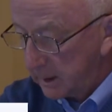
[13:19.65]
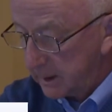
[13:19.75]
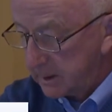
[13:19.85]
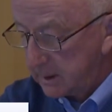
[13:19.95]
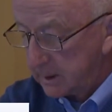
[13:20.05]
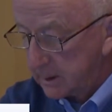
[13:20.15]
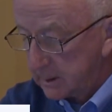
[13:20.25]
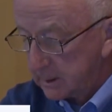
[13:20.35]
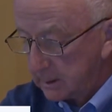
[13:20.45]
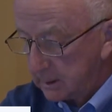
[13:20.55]
crash
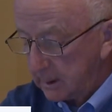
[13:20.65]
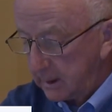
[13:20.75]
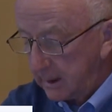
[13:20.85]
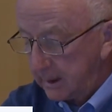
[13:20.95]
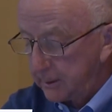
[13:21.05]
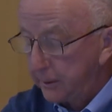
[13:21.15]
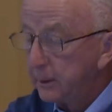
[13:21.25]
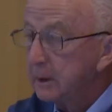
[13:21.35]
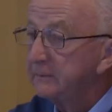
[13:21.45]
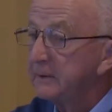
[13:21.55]
tests at
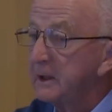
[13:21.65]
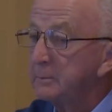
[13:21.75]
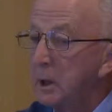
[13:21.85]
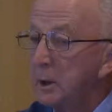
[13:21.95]
35